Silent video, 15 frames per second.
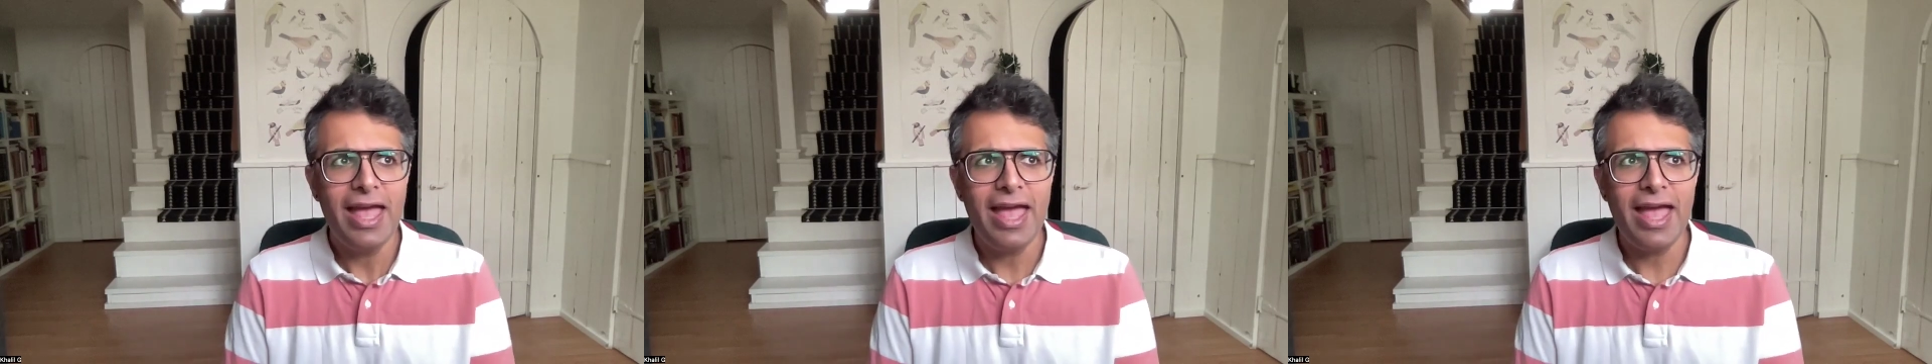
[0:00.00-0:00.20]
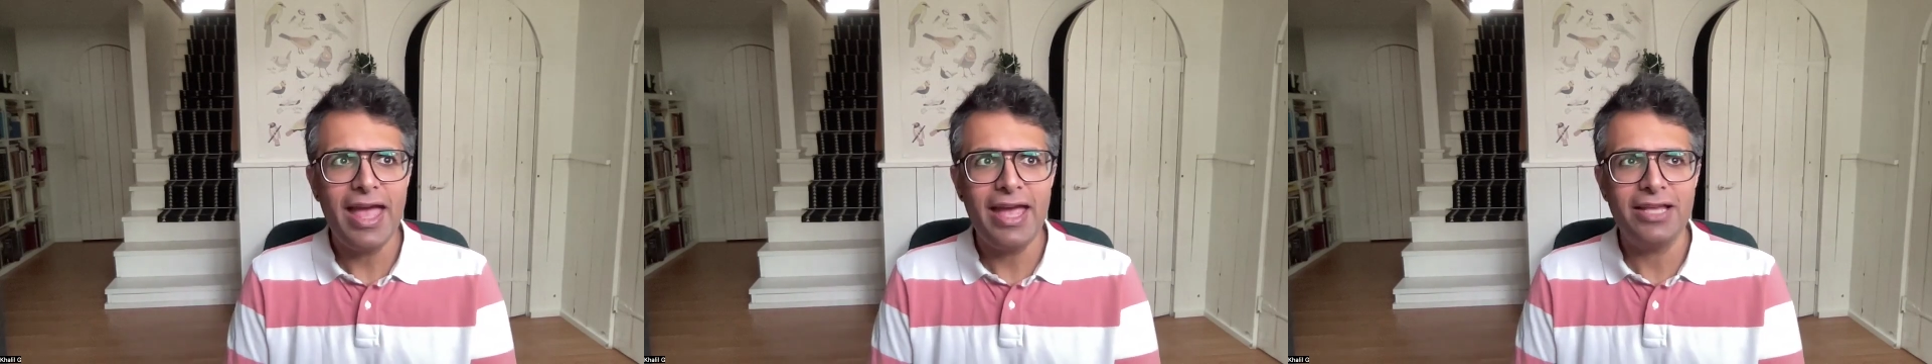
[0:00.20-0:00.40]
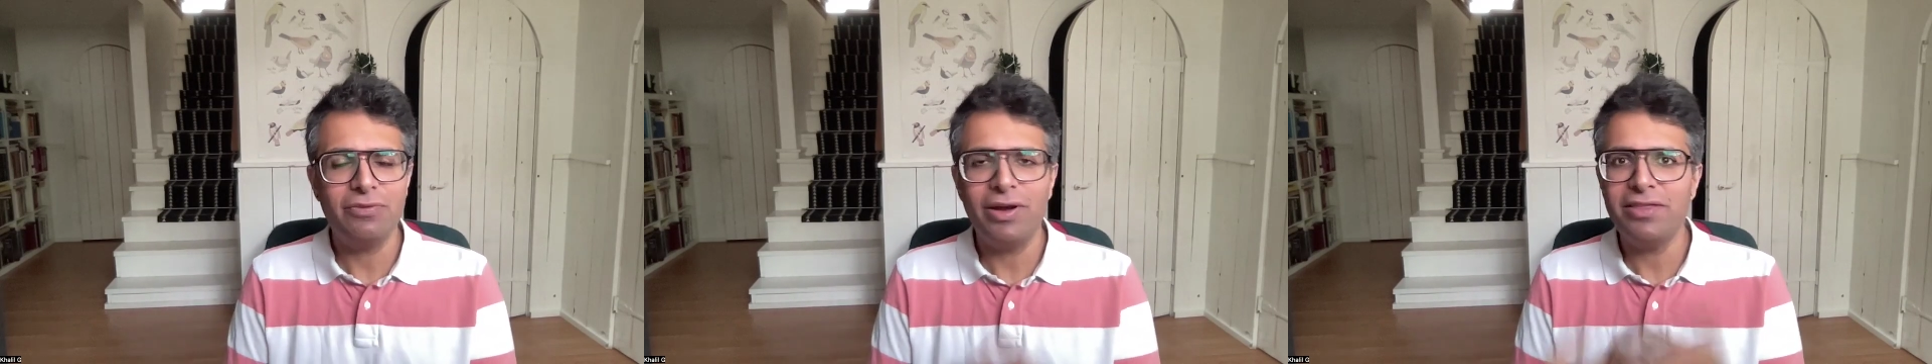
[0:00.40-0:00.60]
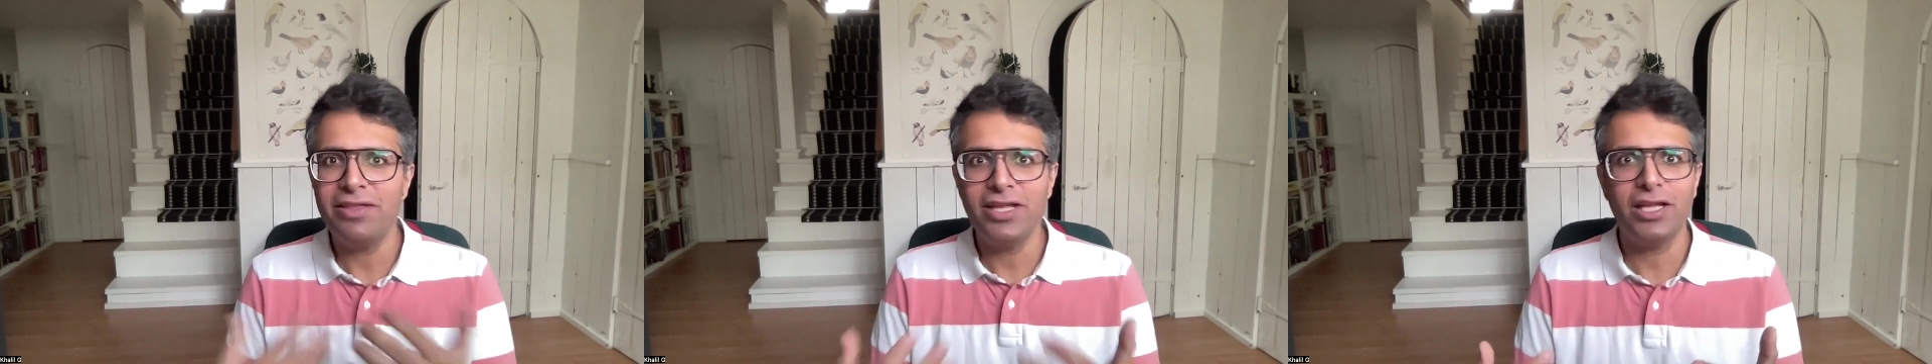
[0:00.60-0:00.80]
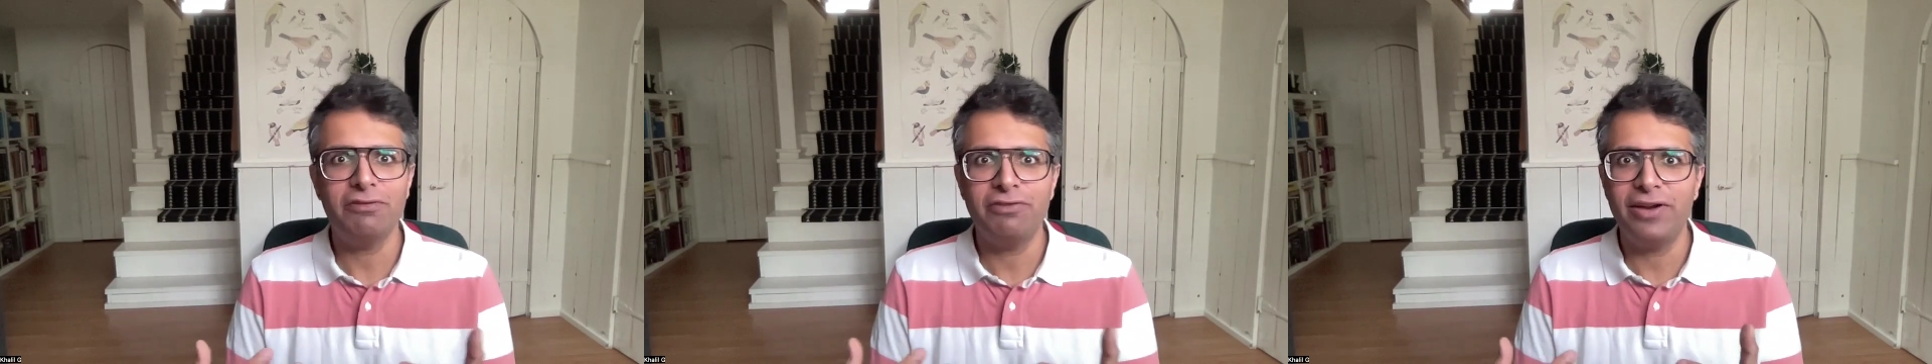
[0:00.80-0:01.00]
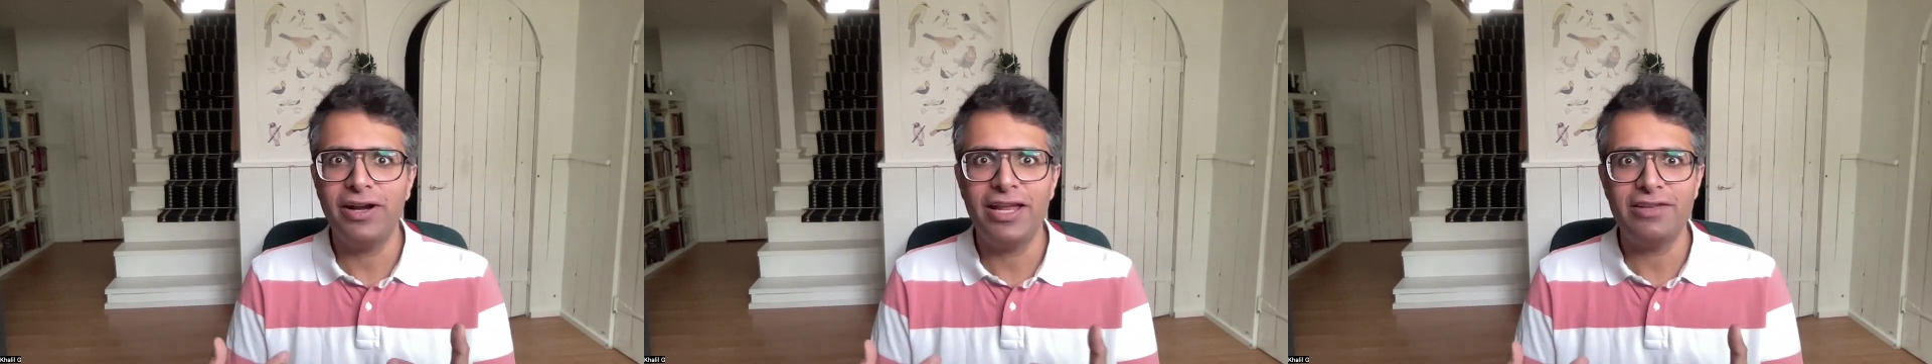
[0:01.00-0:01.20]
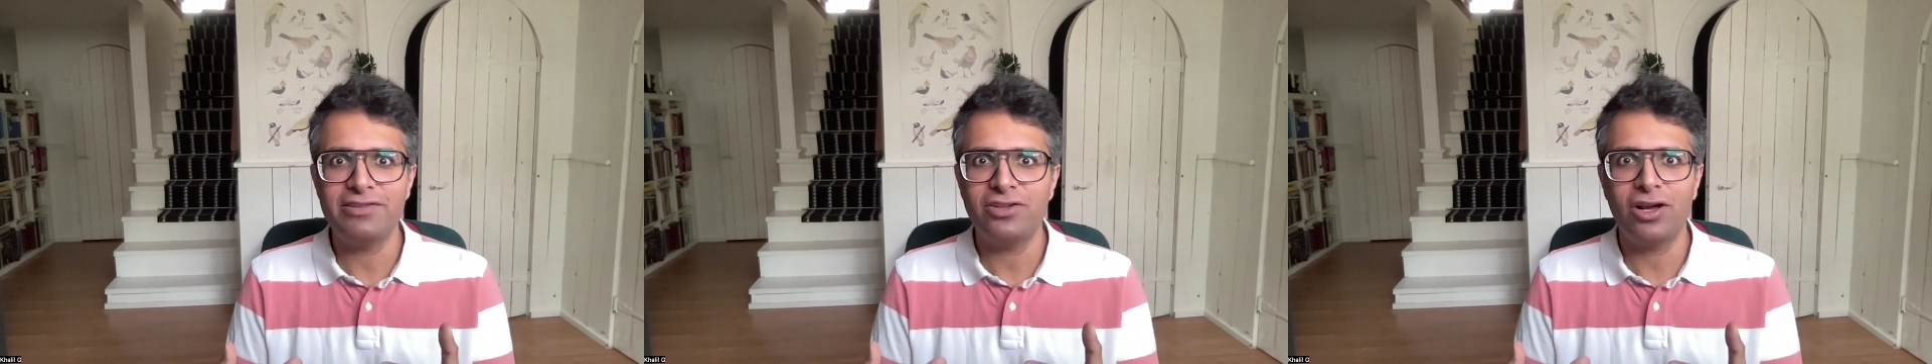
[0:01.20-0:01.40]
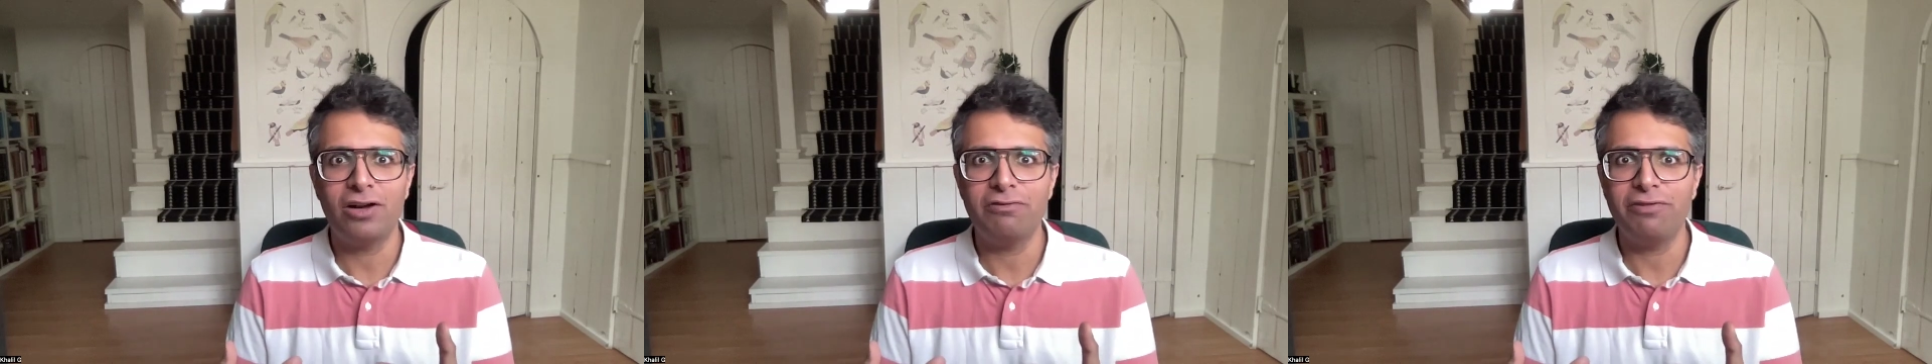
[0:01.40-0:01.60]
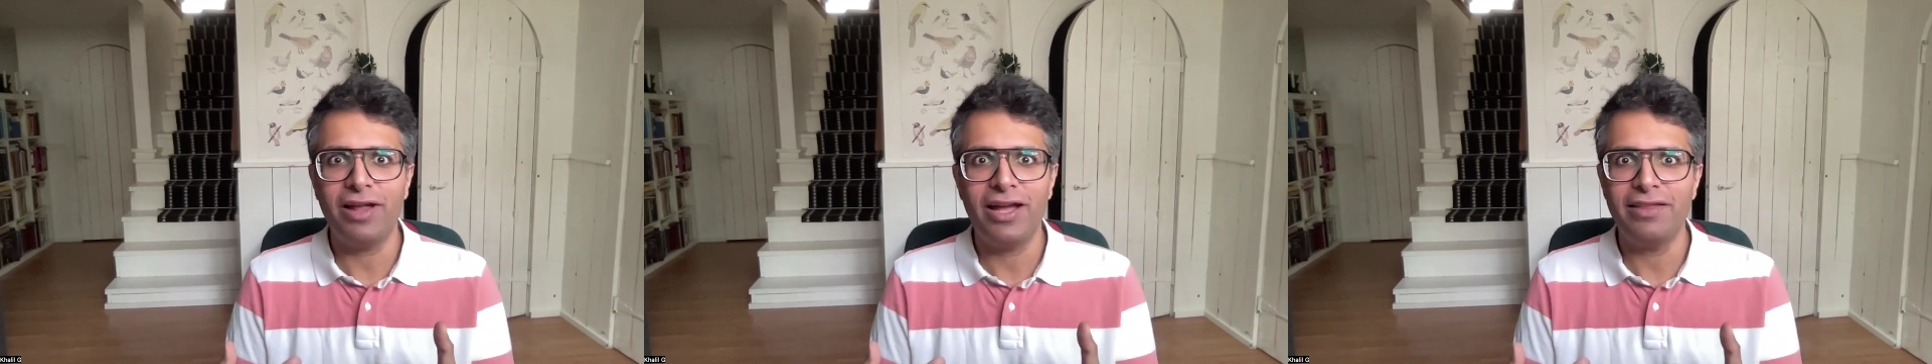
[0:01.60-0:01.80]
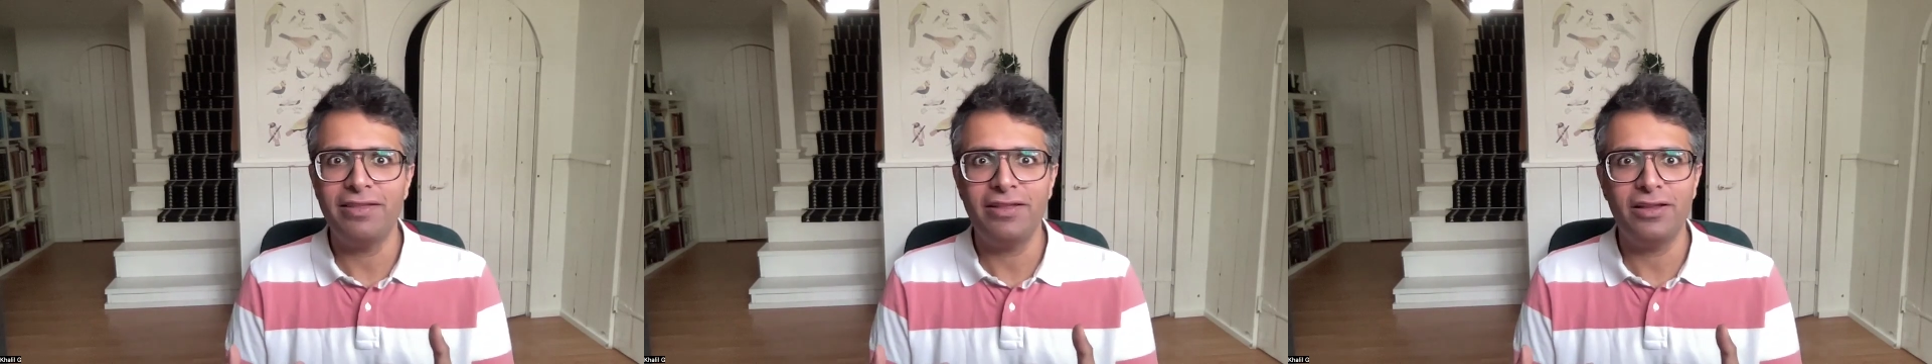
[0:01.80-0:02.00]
And the way I think of it is sort of like,